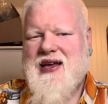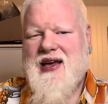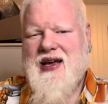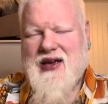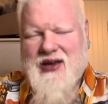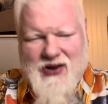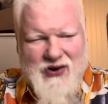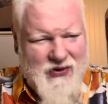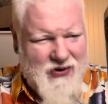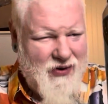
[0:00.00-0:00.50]

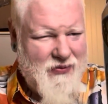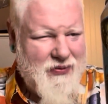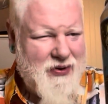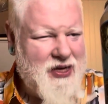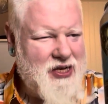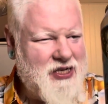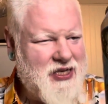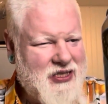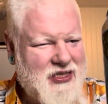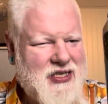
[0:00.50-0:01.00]
You don't normally
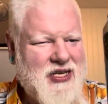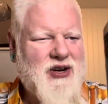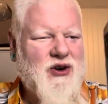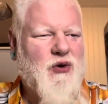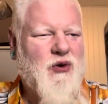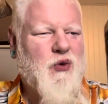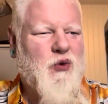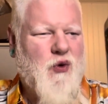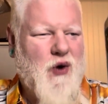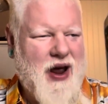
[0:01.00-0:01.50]
just see
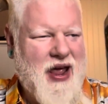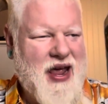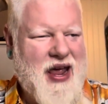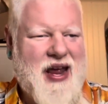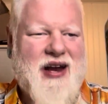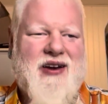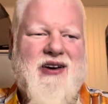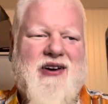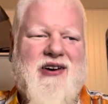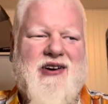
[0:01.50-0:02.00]

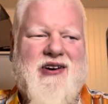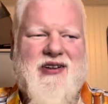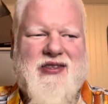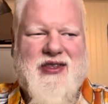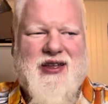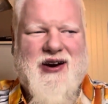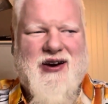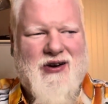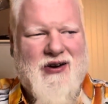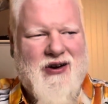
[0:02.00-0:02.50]
grain on
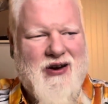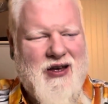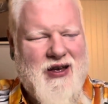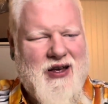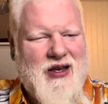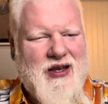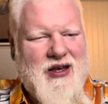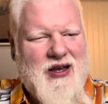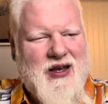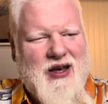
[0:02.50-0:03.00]
there,
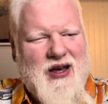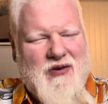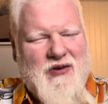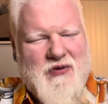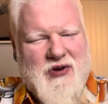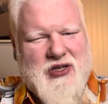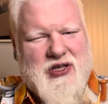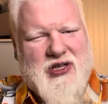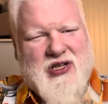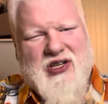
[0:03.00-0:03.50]

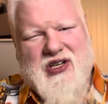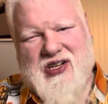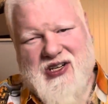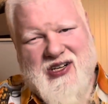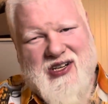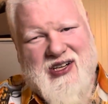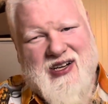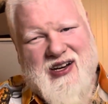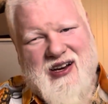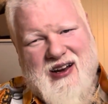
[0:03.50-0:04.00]
which
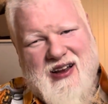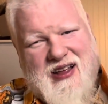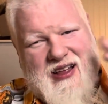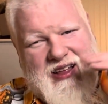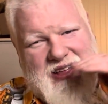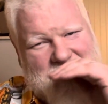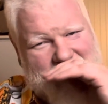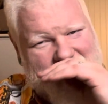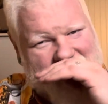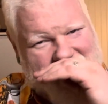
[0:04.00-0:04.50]

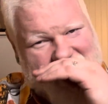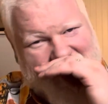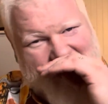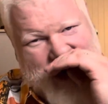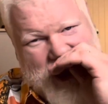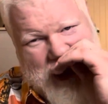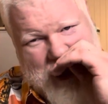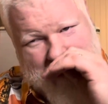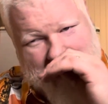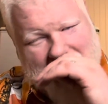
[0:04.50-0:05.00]

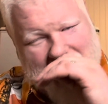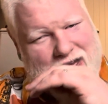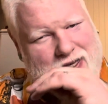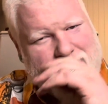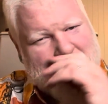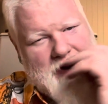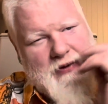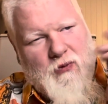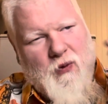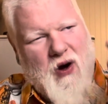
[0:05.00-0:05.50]
really makes
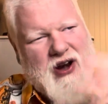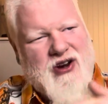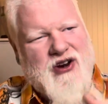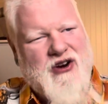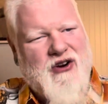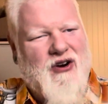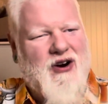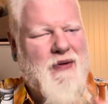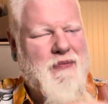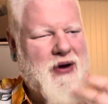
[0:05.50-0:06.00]
me
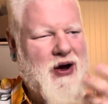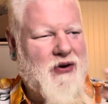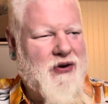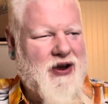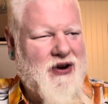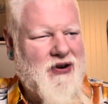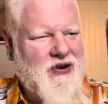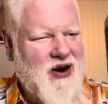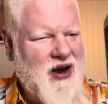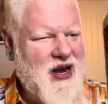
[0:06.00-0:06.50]
wonder about
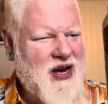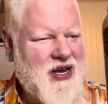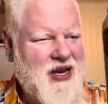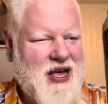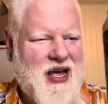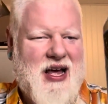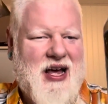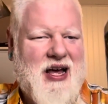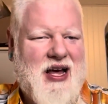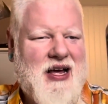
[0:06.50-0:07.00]
it, right?
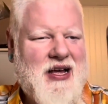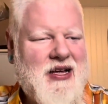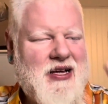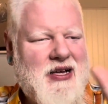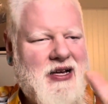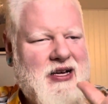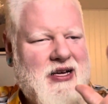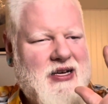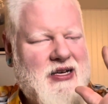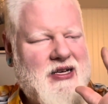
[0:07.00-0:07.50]

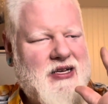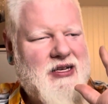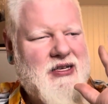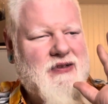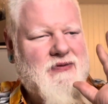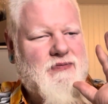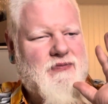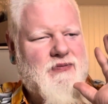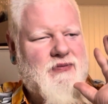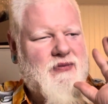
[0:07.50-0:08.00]

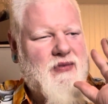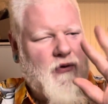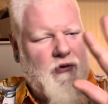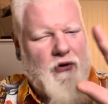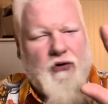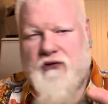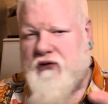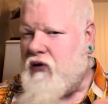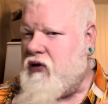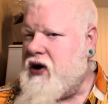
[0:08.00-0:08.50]
It
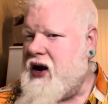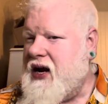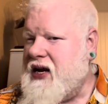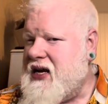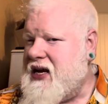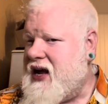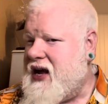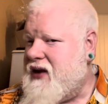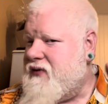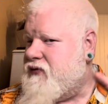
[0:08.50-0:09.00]
was
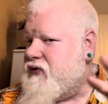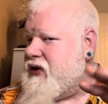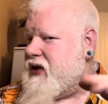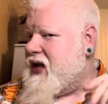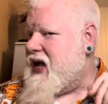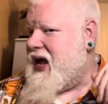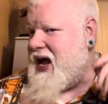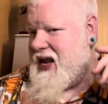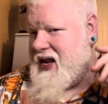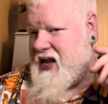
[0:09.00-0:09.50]
$4.99 for the
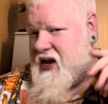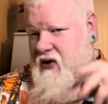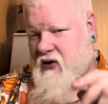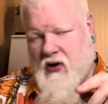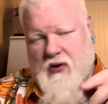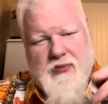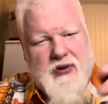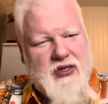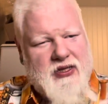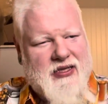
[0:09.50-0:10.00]
can at
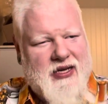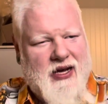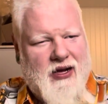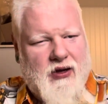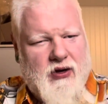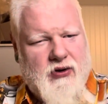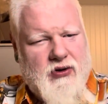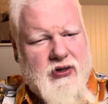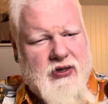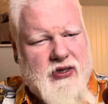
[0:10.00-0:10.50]
Urban
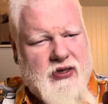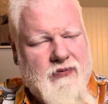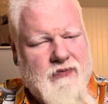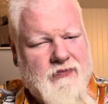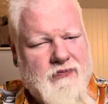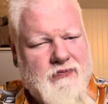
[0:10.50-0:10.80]
Cellars.